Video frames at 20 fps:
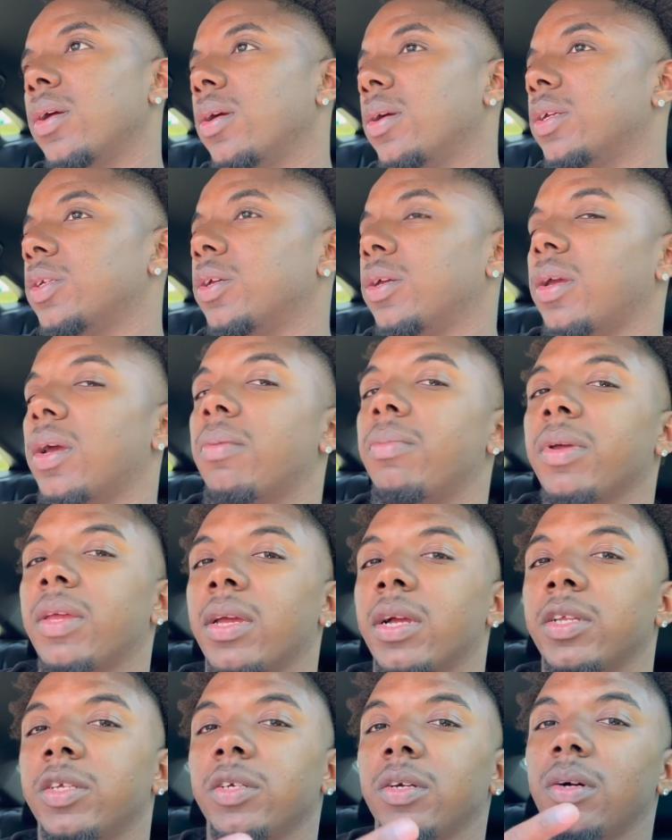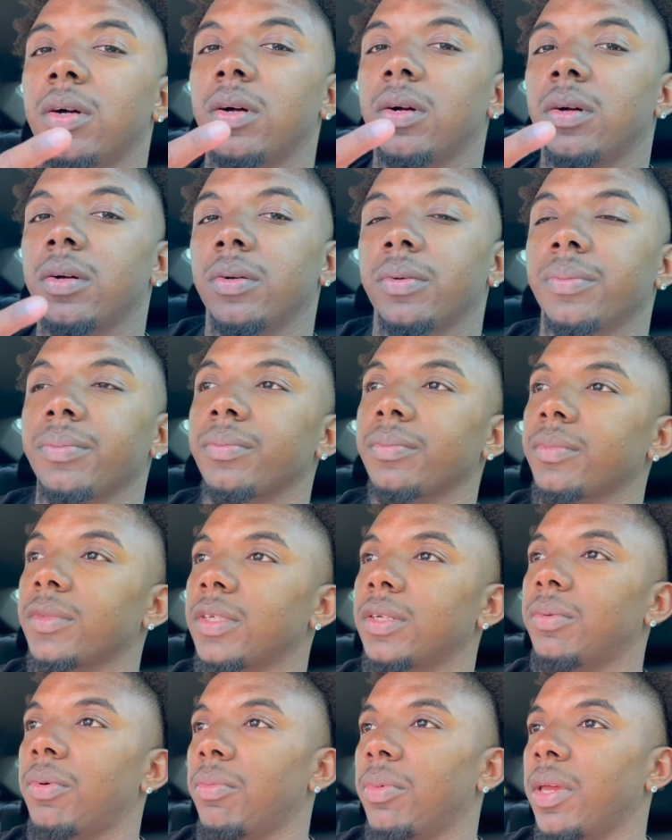So yeah, I'm gonna catch y'all
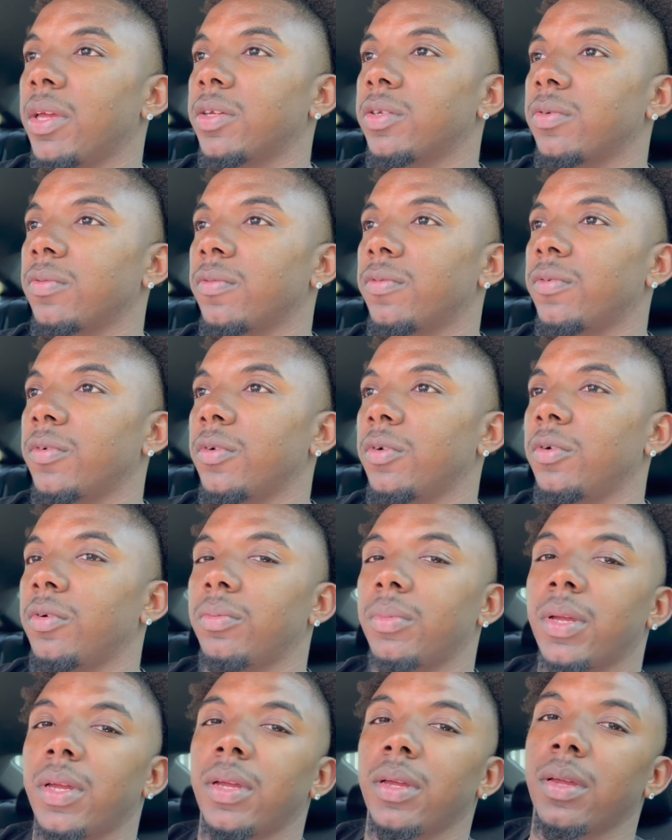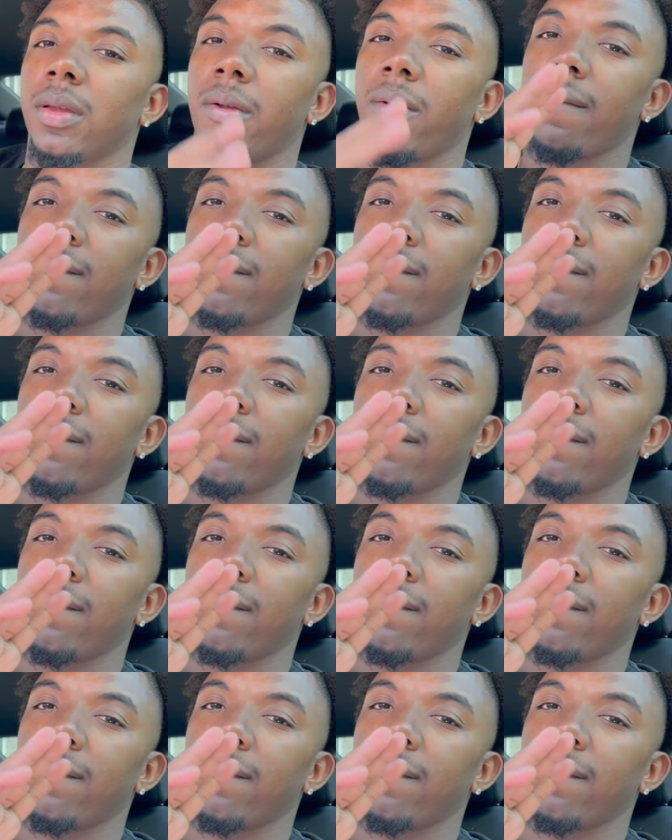Let me get some food, man.